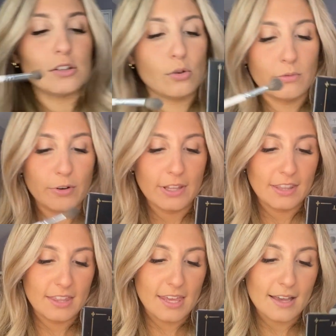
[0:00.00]
over
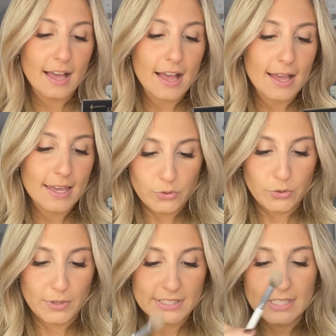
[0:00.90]
the eye.
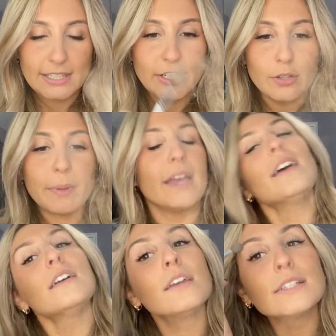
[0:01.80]
Ooh, it's a little bit,
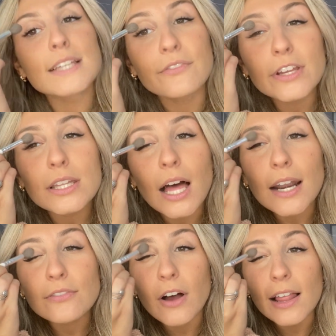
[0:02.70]
definitely a lot
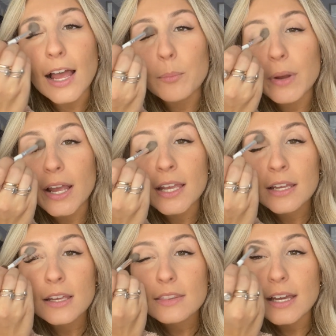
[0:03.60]
of fallout, but
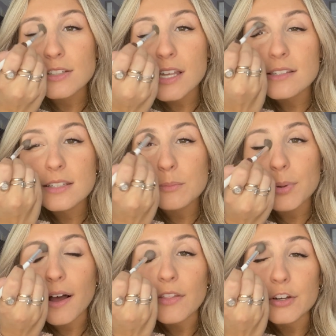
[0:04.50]
that doesn't
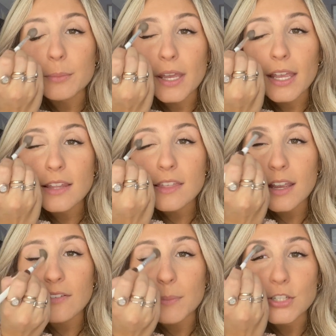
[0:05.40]
bother me. I
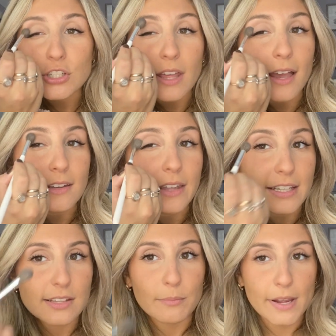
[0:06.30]
think I've mentioned that in
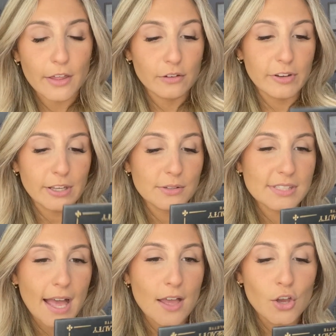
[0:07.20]
like some of my other videos,
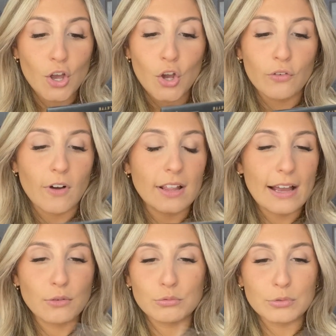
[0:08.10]
that
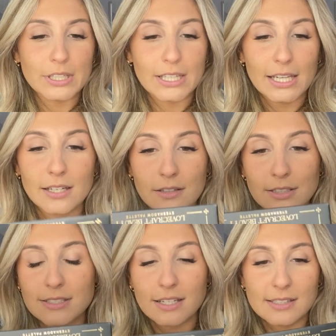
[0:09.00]
fallout really
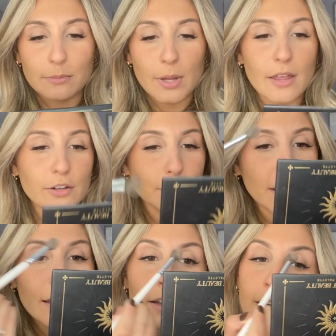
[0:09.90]
doesn't bother me